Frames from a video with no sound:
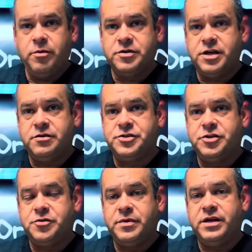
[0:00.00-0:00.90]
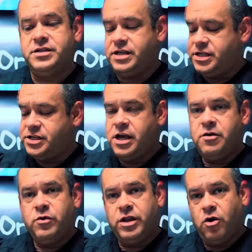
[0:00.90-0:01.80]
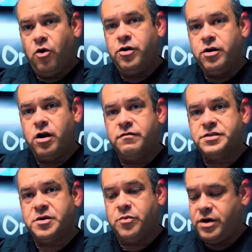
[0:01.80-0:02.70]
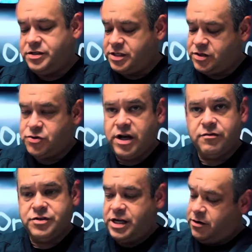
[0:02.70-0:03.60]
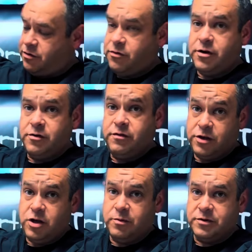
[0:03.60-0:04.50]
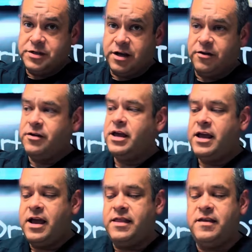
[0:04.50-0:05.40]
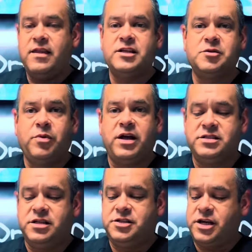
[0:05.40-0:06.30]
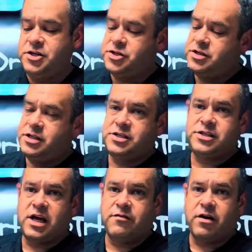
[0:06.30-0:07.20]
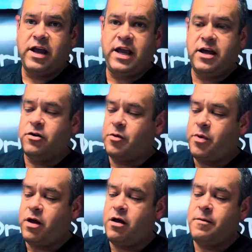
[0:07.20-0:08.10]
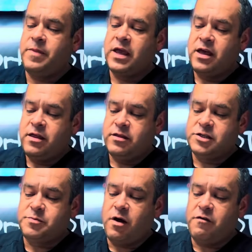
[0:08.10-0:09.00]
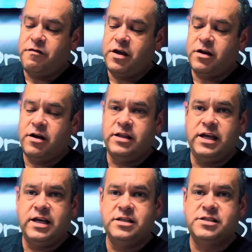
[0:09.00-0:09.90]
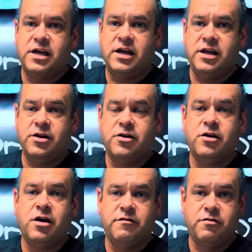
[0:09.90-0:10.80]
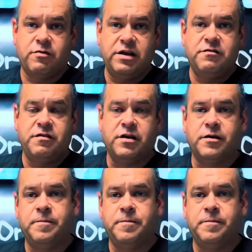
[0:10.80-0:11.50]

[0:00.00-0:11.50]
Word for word: tunnel syndrome is, is when the ulnar nerve is compressed as it travels here through the cubital tunnel, and then that supplies sensation to this side of our hand or the palm, the small finger, and the inside here of the ring finger.